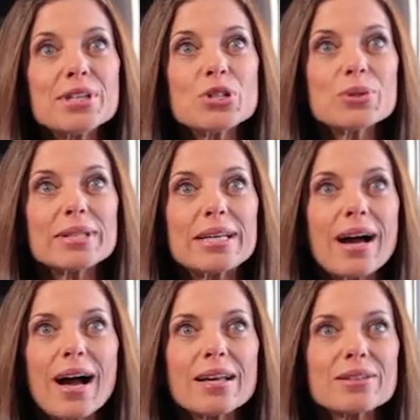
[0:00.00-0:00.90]

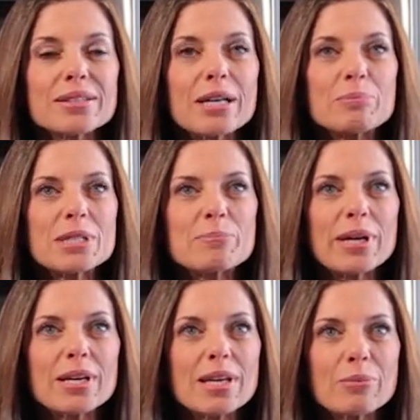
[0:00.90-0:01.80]
eventually I looked like Miss
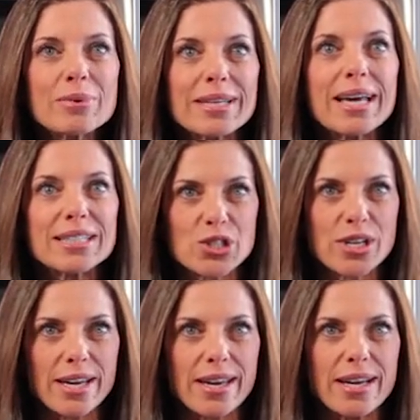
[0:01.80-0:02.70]
P with an attaché